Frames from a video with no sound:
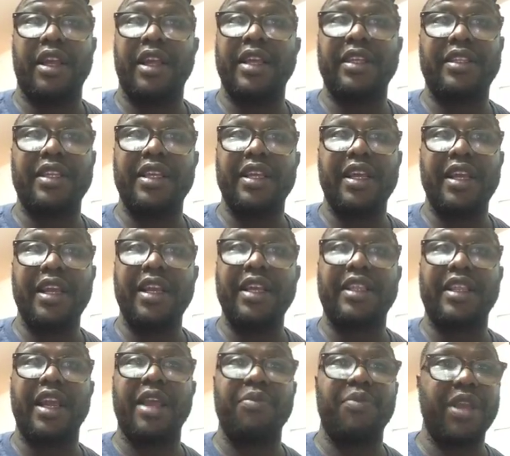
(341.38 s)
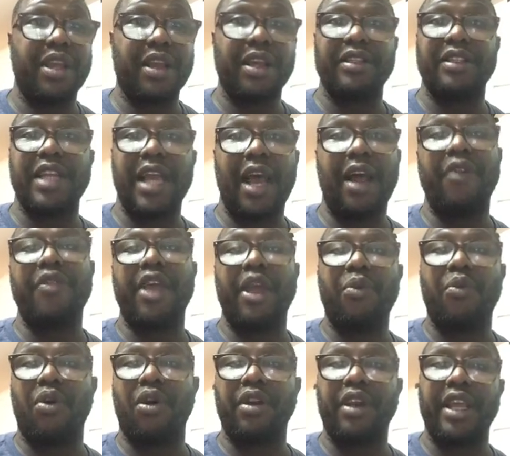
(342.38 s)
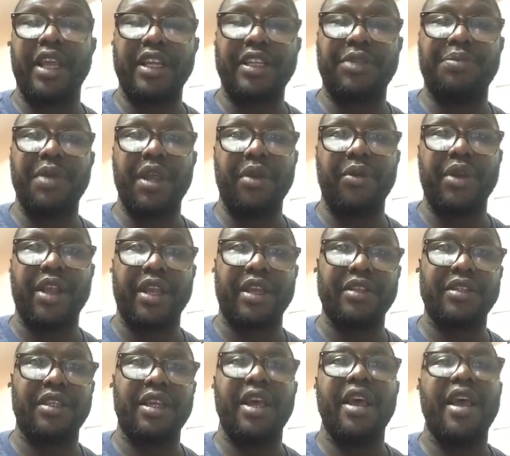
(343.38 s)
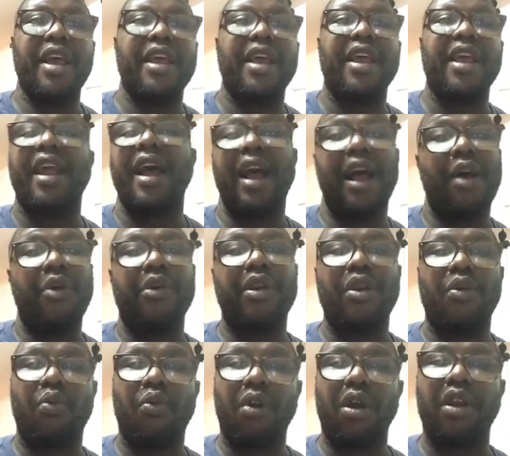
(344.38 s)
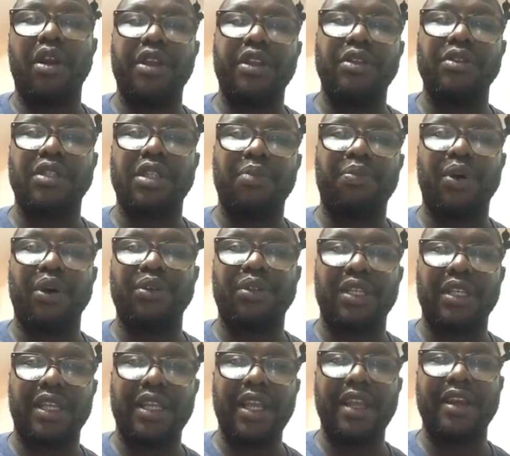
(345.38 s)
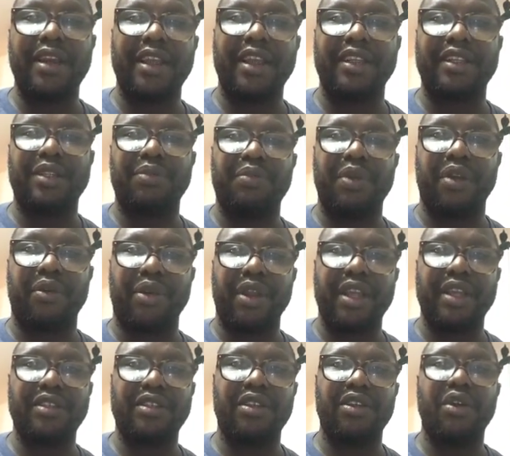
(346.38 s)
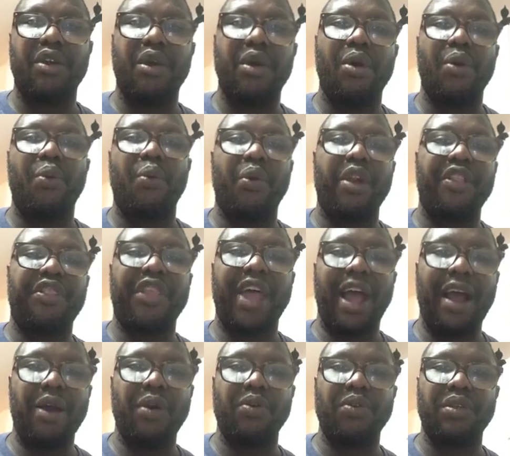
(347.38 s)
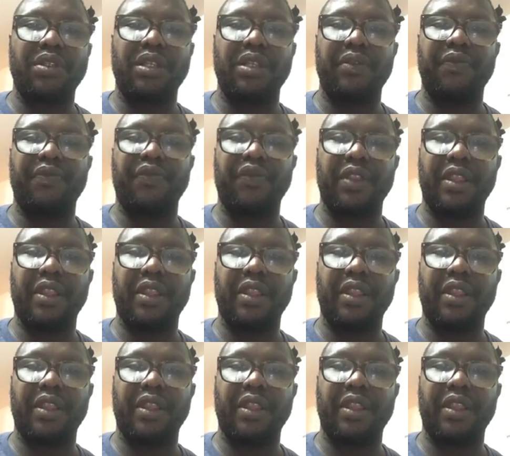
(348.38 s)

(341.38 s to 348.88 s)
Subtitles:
isn't anything, because now they want the experience. And how in the world are you supposed to get the experience without,